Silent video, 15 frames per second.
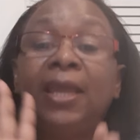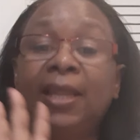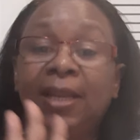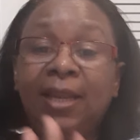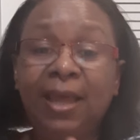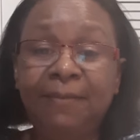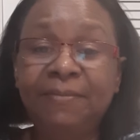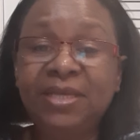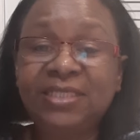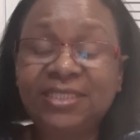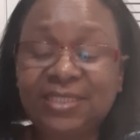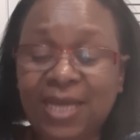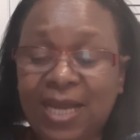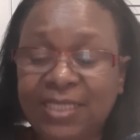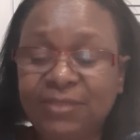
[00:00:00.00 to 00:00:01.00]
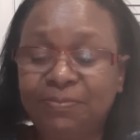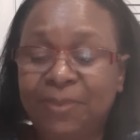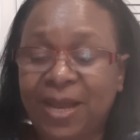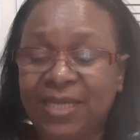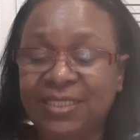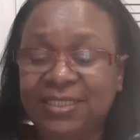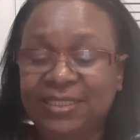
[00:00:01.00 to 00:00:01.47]
Let me start
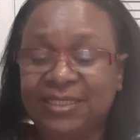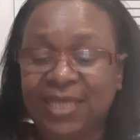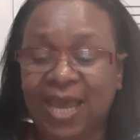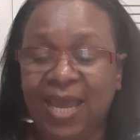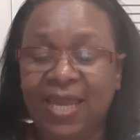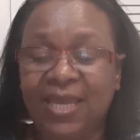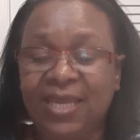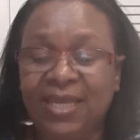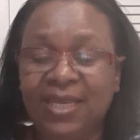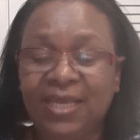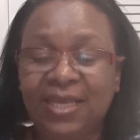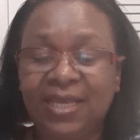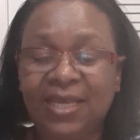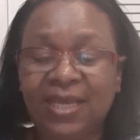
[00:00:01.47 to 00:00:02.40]
by saying